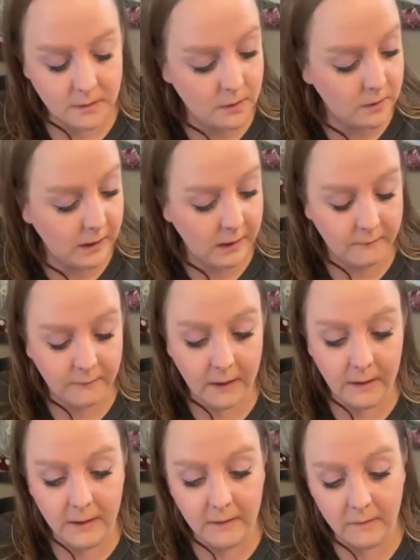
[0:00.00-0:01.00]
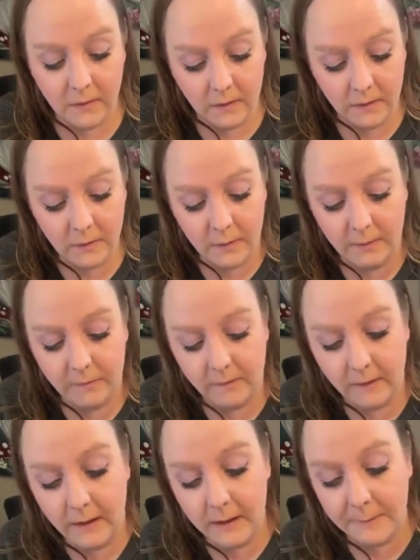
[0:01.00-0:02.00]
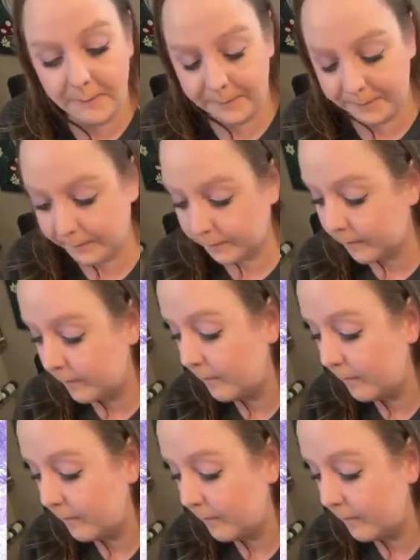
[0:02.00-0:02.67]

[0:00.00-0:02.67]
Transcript: so you can't find these on the website.